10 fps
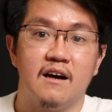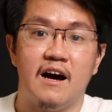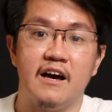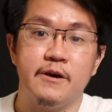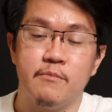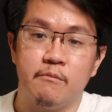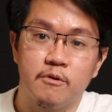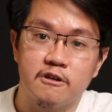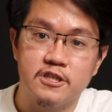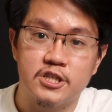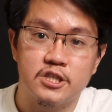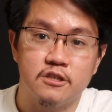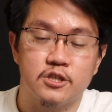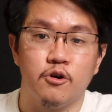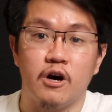Hi, members.
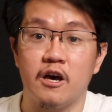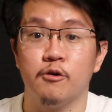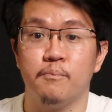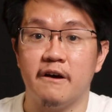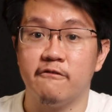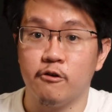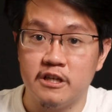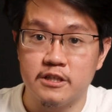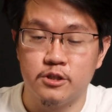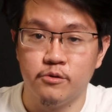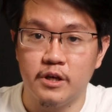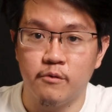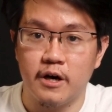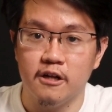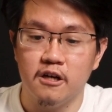So I hope everyone is doing
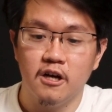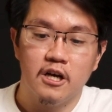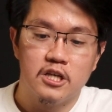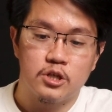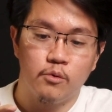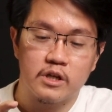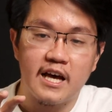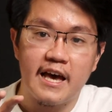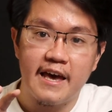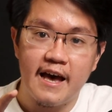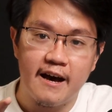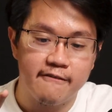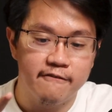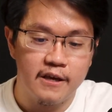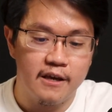well. So what I
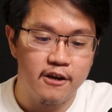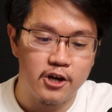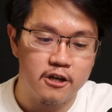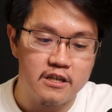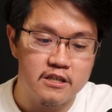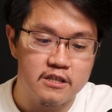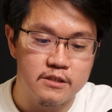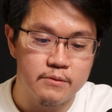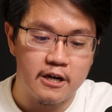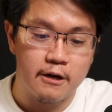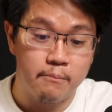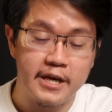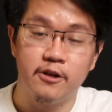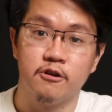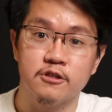have here is
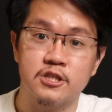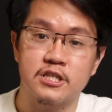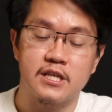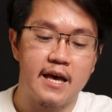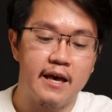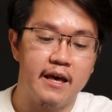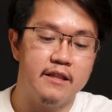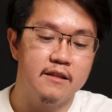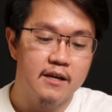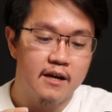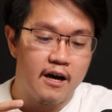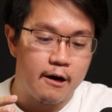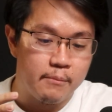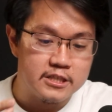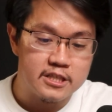my notes, and
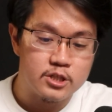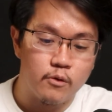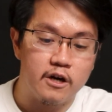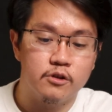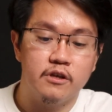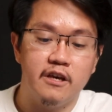I just want to